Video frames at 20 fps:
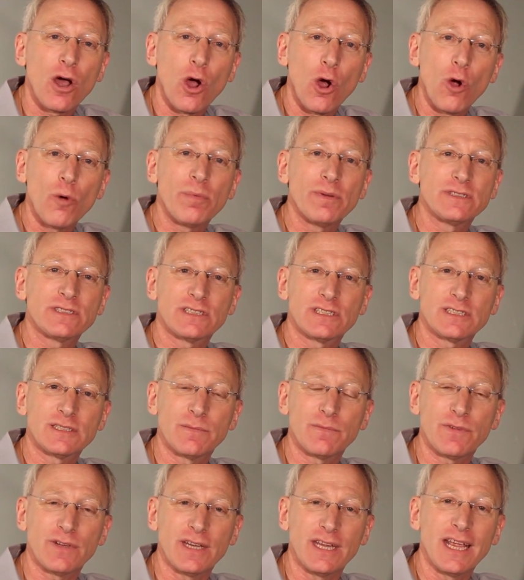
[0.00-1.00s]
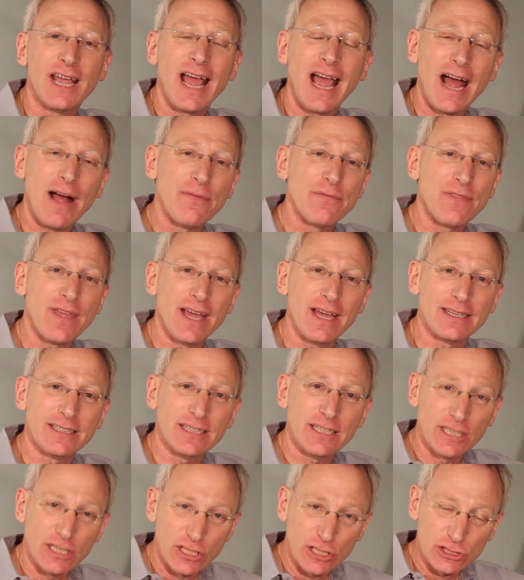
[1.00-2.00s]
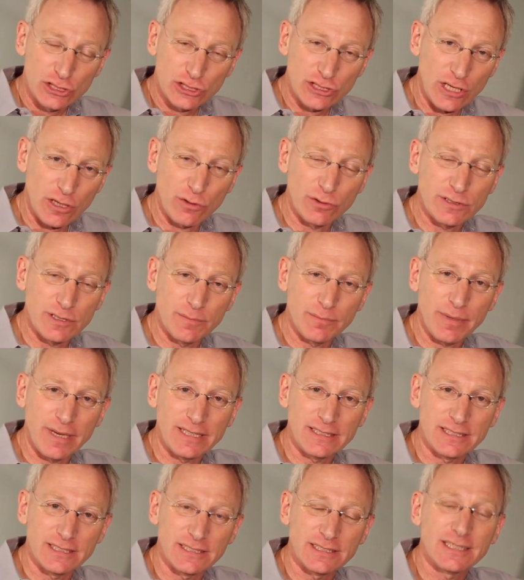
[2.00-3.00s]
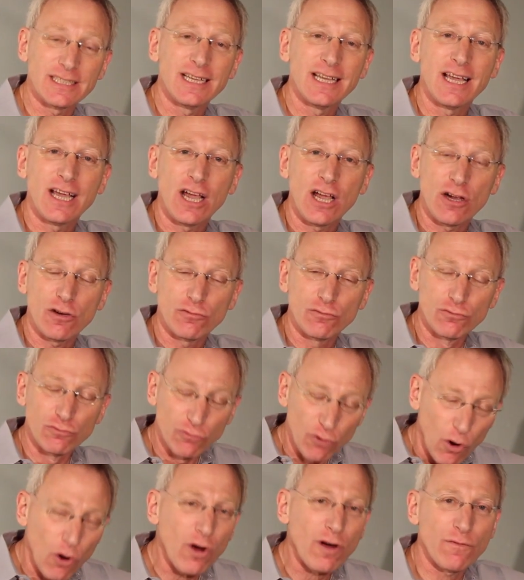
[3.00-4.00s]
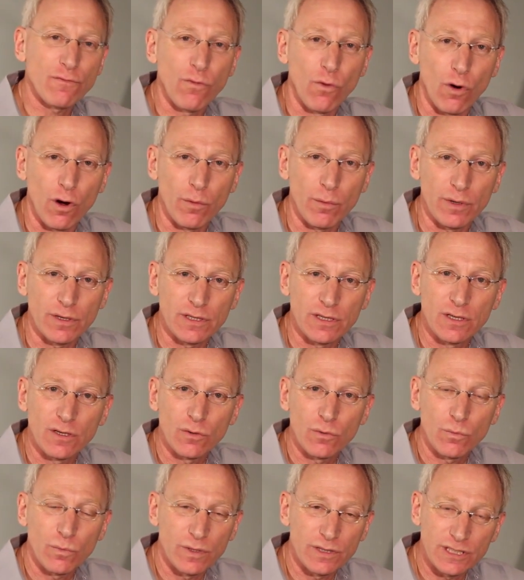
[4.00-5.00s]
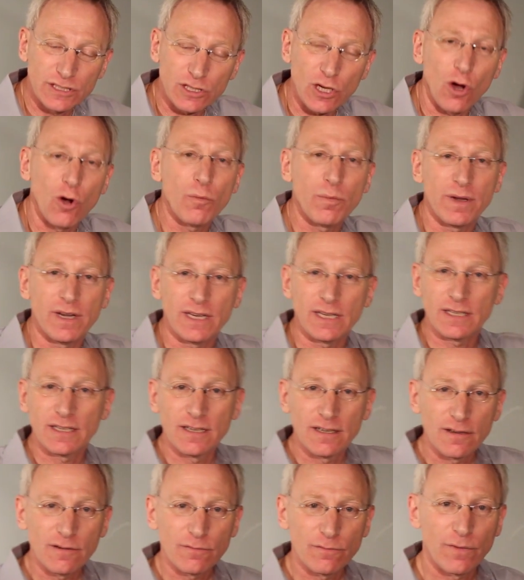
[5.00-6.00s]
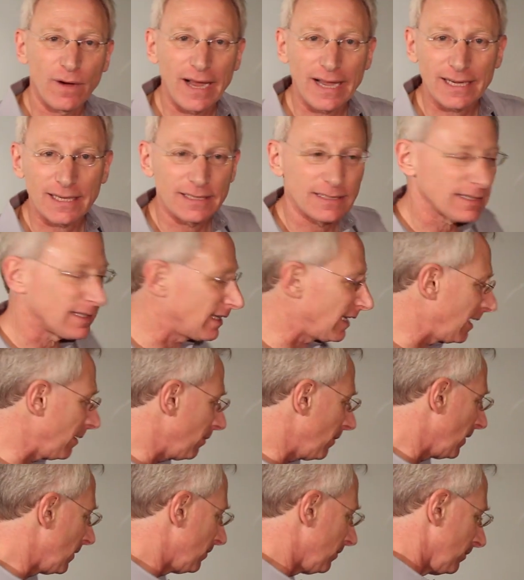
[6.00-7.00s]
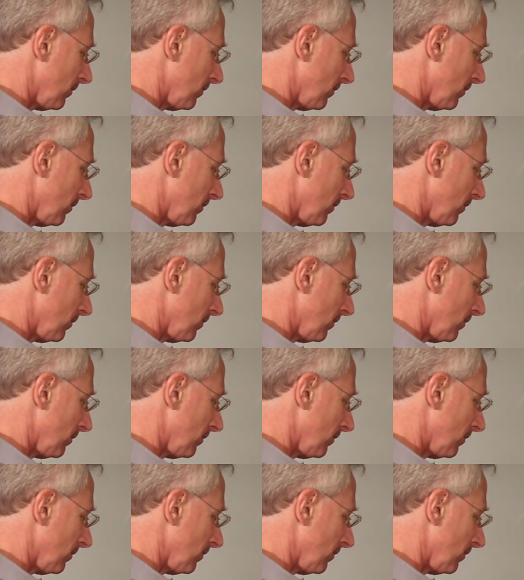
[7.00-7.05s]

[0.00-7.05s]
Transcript: opens the symphony, and then cellos and basses roar forward with this opening violent theme.